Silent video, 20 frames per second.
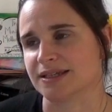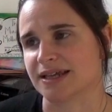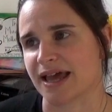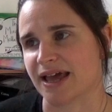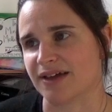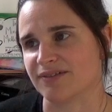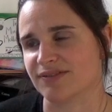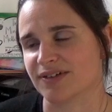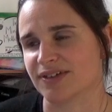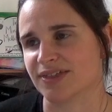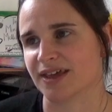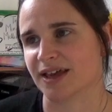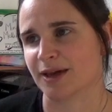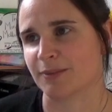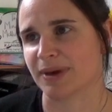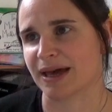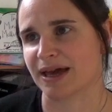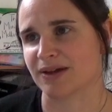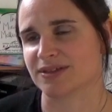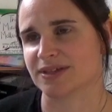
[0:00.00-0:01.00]
everything
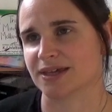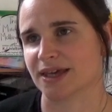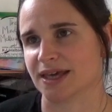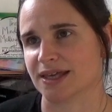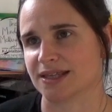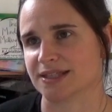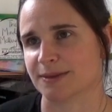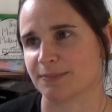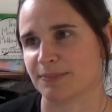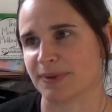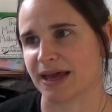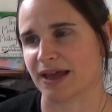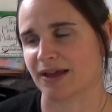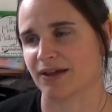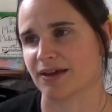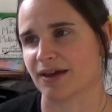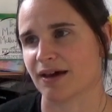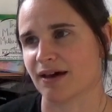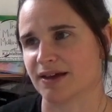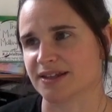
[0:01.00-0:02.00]
about it is
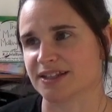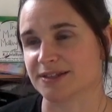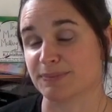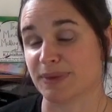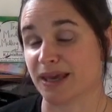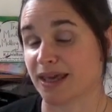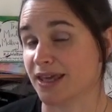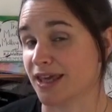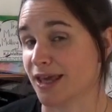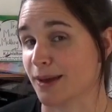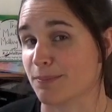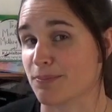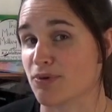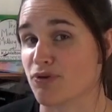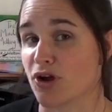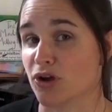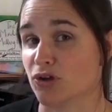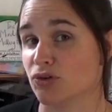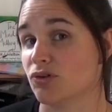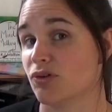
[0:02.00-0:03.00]
about us making
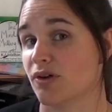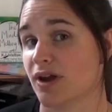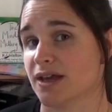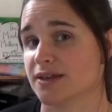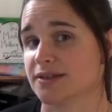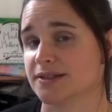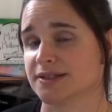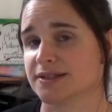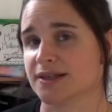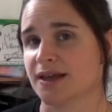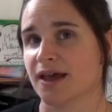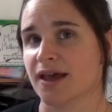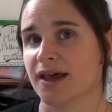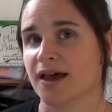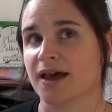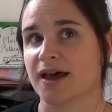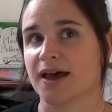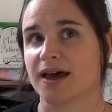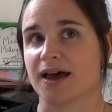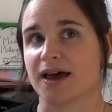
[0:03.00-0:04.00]
progress
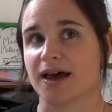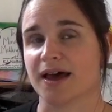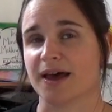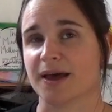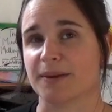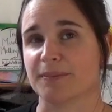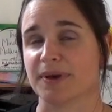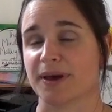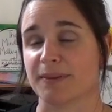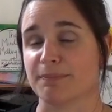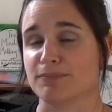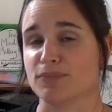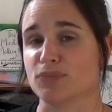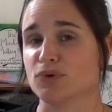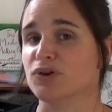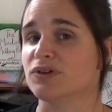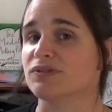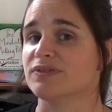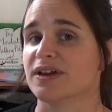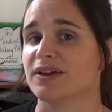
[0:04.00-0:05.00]
and
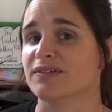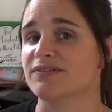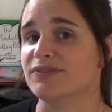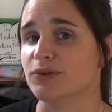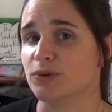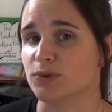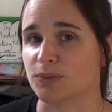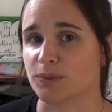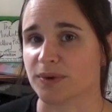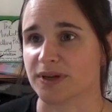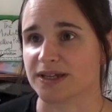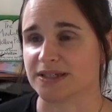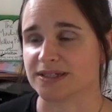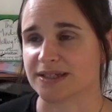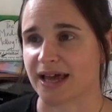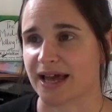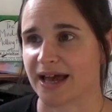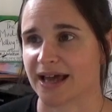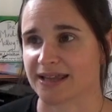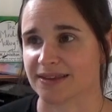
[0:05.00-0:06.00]
moving forward,
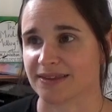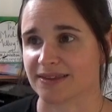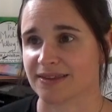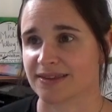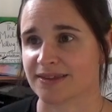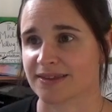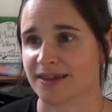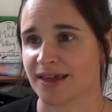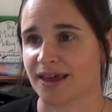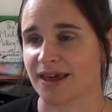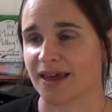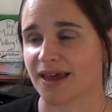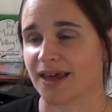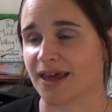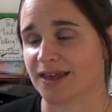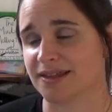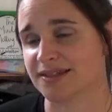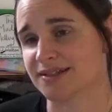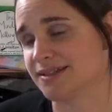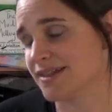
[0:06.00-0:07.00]
and
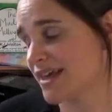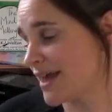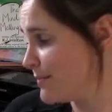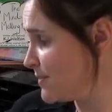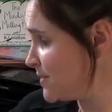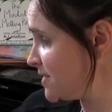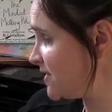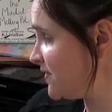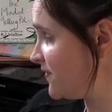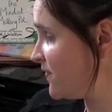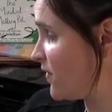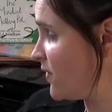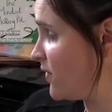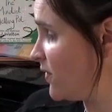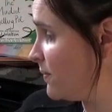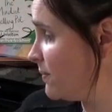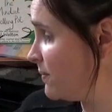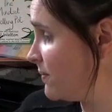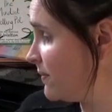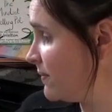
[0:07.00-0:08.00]
it stems
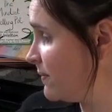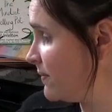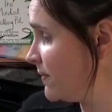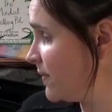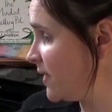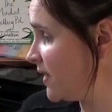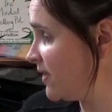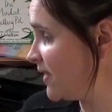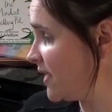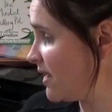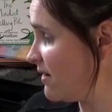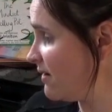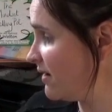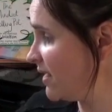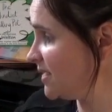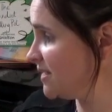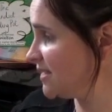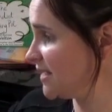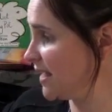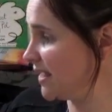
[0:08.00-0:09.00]
from the
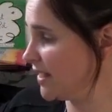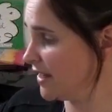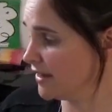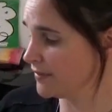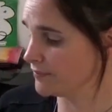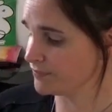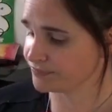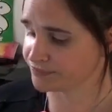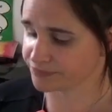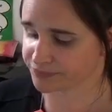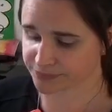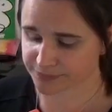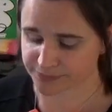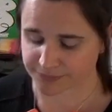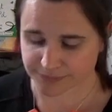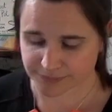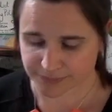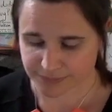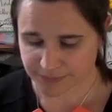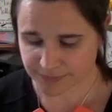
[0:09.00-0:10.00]
idea
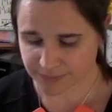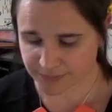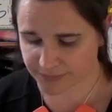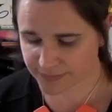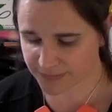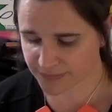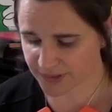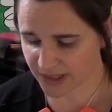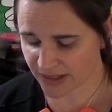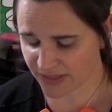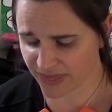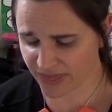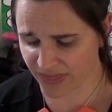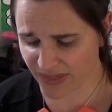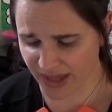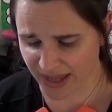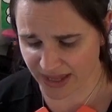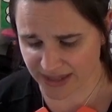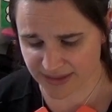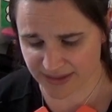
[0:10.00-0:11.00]

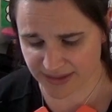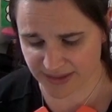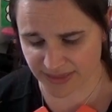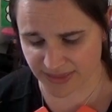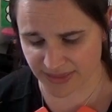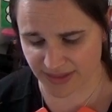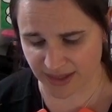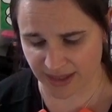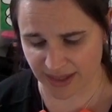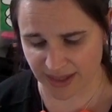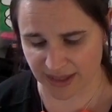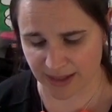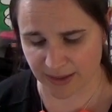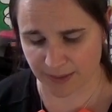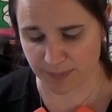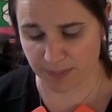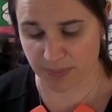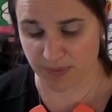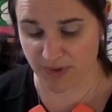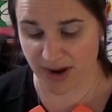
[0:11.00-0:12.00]
that the
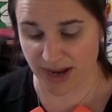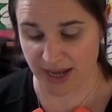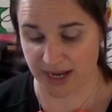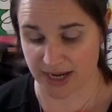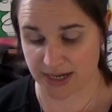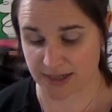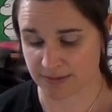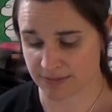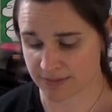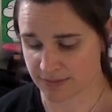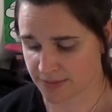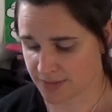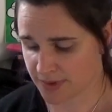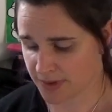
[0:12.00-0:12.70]
brain,